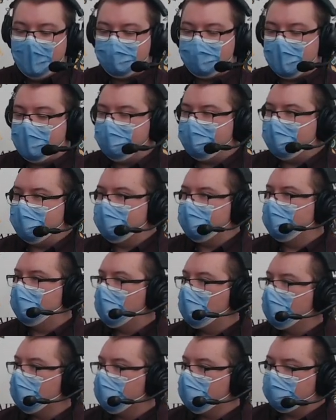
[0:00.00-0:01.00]
anything, the
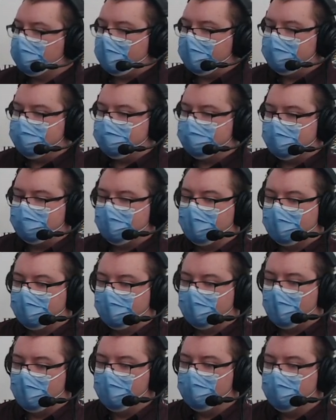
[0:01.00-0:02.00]
lower the ranks tend to
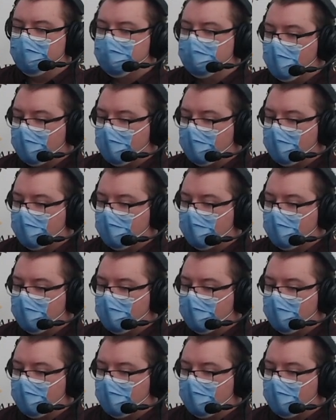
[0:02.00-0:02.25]
go, the more